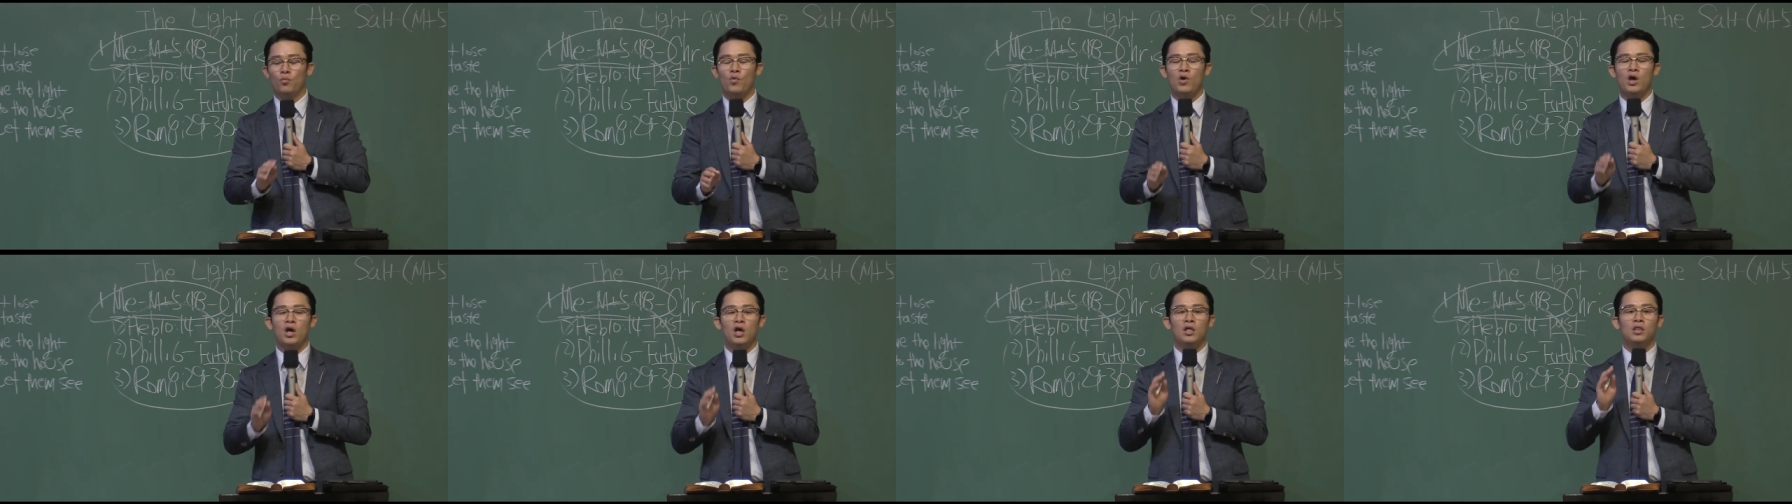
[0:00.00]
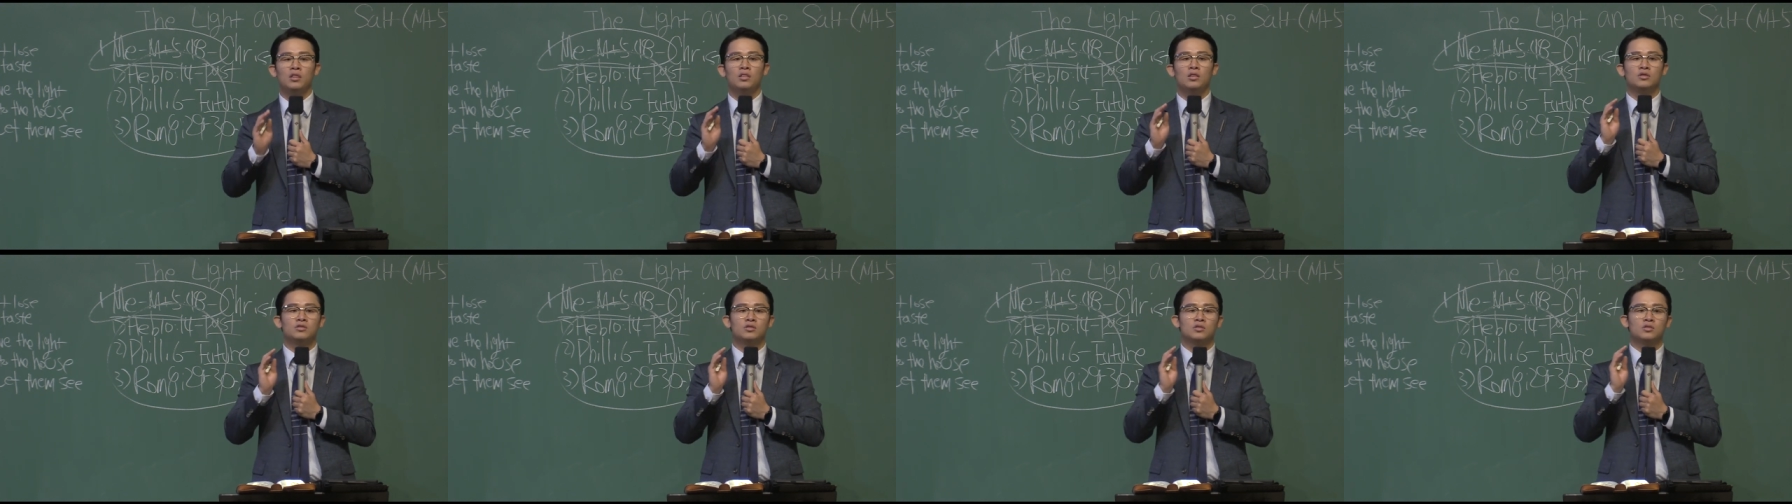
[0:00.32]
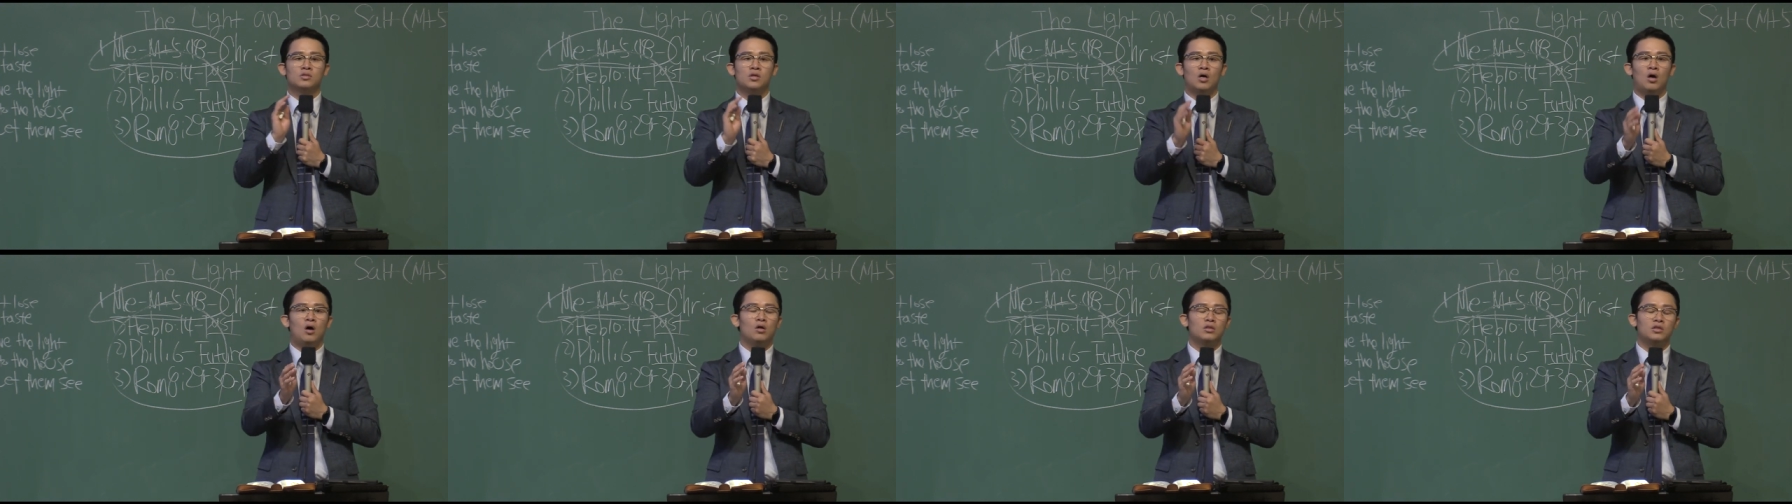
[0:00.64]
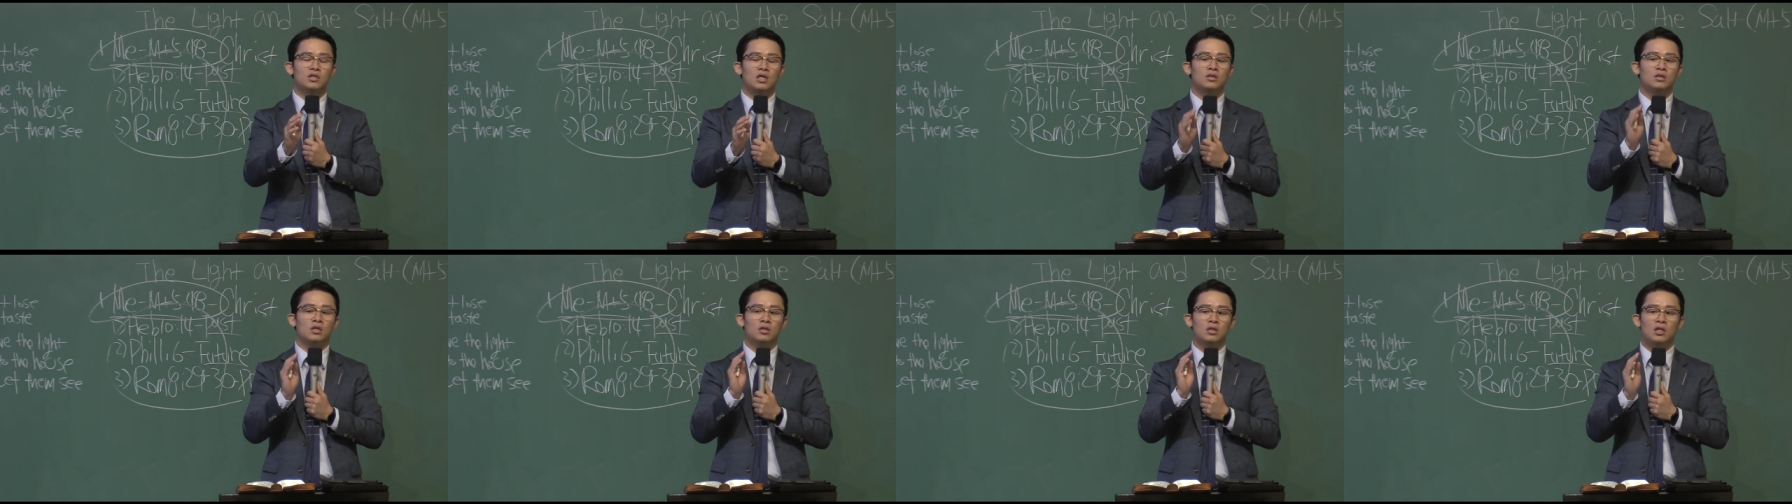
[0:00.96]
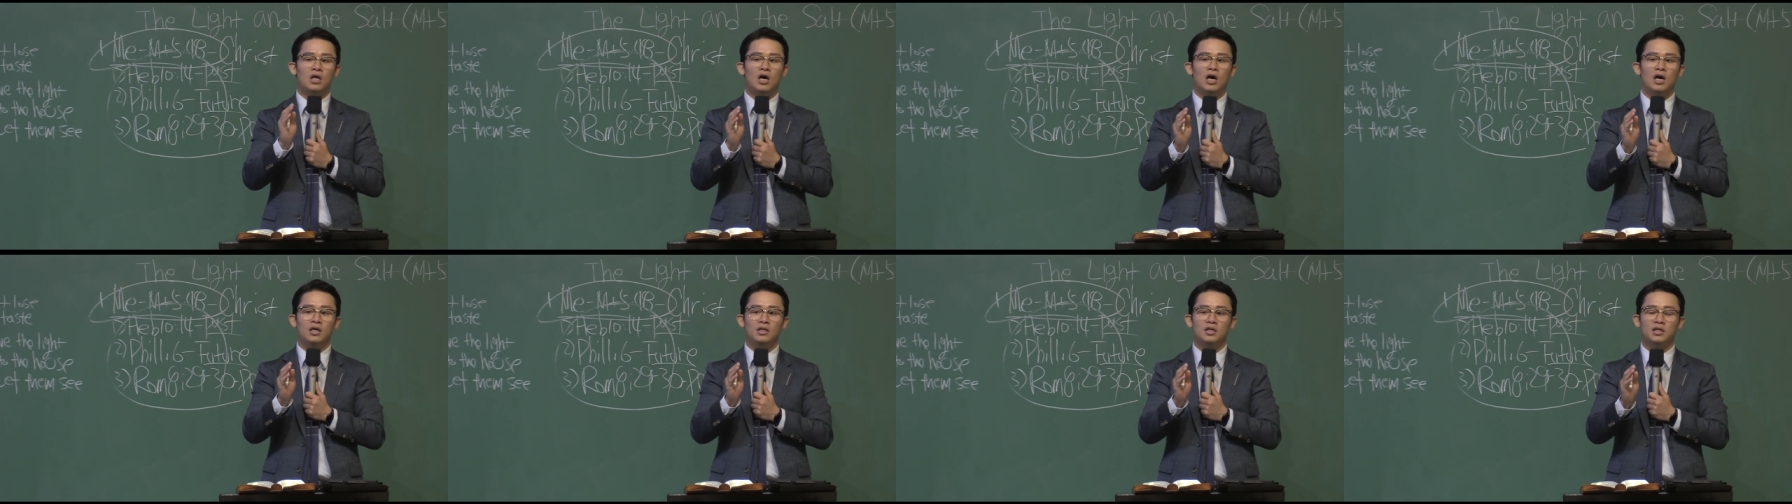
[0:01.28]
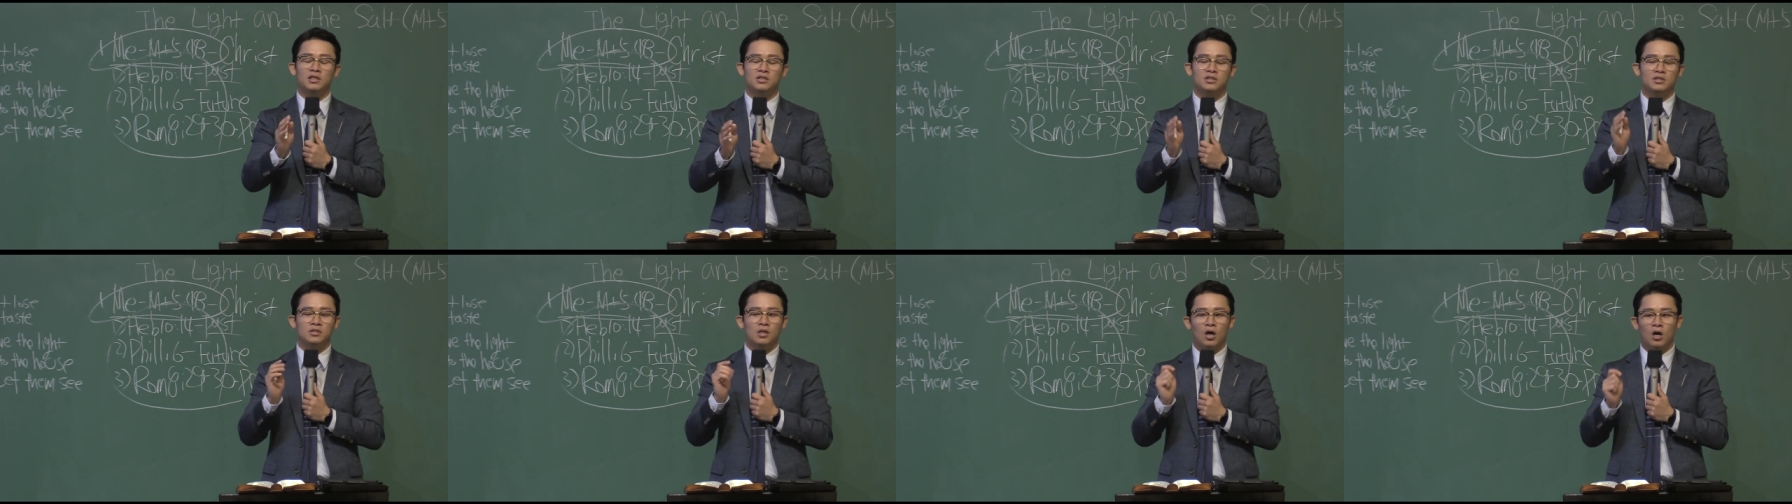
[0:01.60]
when the salt and the light
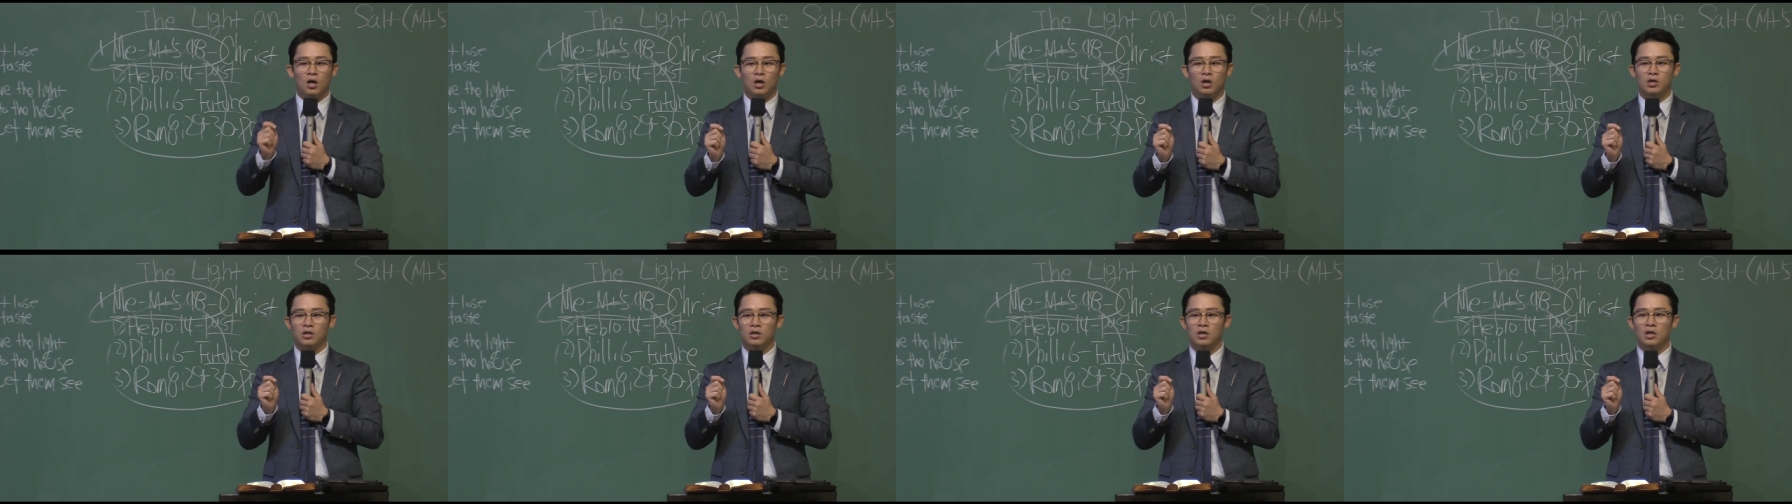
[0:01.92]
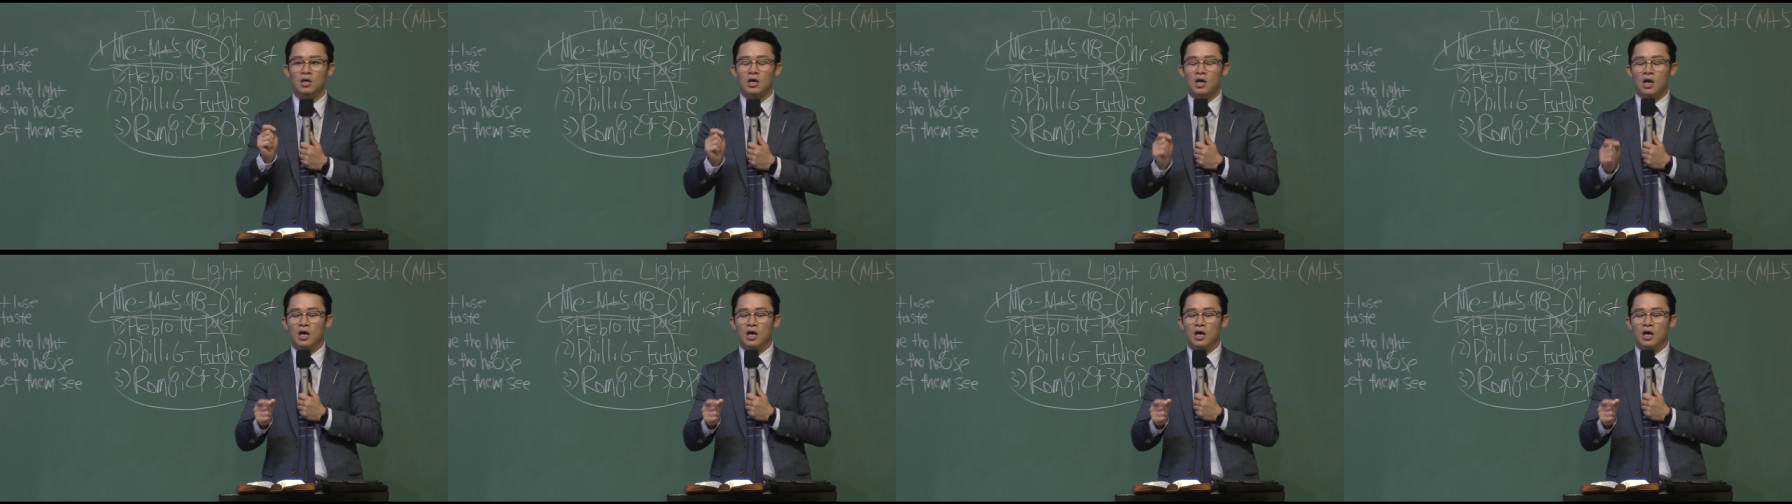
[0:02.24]
is dark